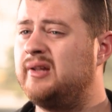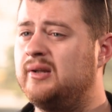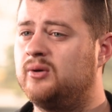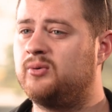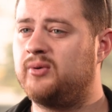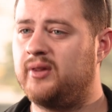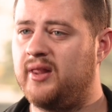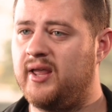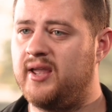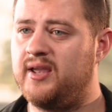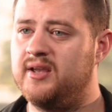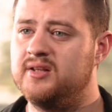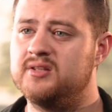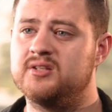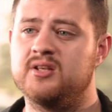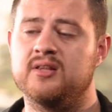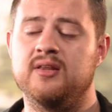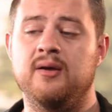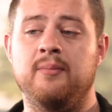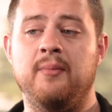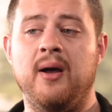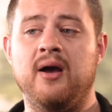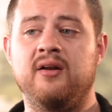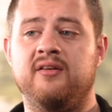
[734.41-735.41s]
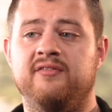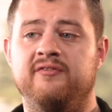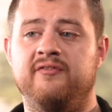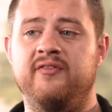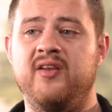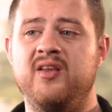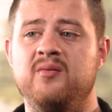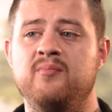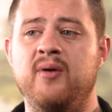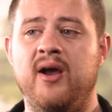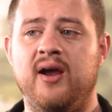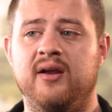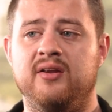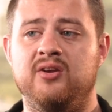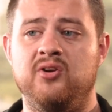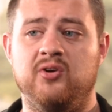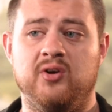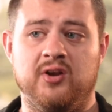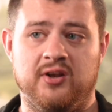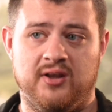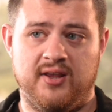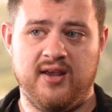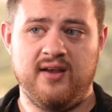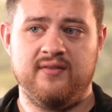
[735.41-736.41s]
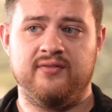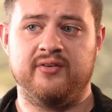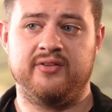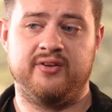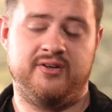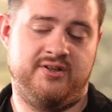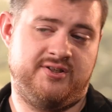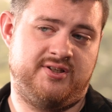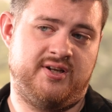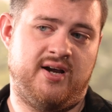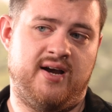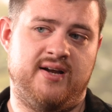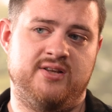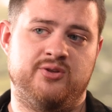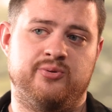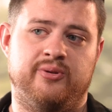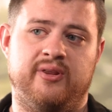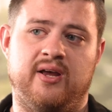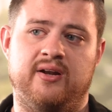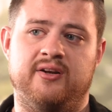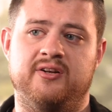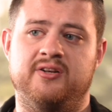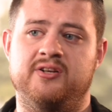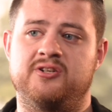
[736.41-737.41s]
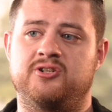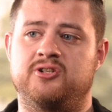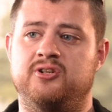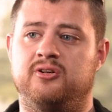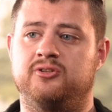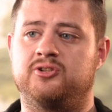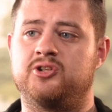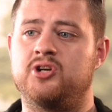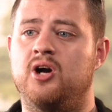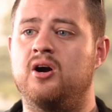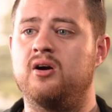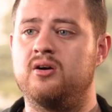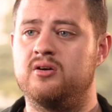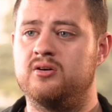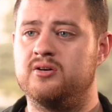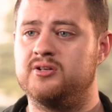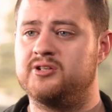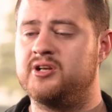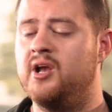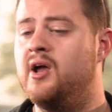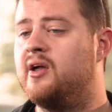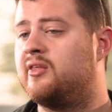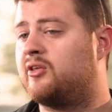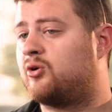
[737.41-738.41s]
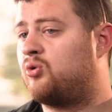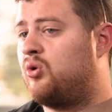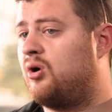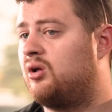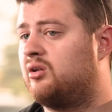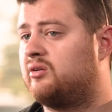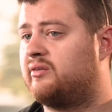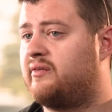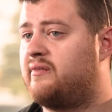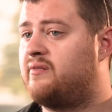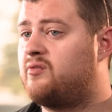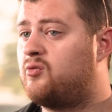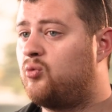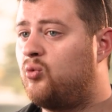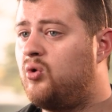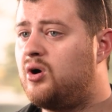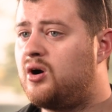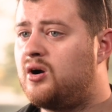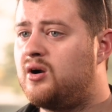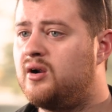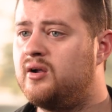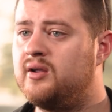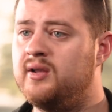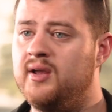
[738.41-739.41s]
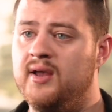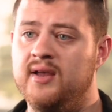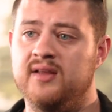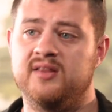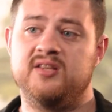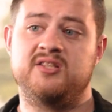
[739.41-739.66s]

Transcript: relate to the amount of feedback you can give on the designs without additional charge, the quality of the work,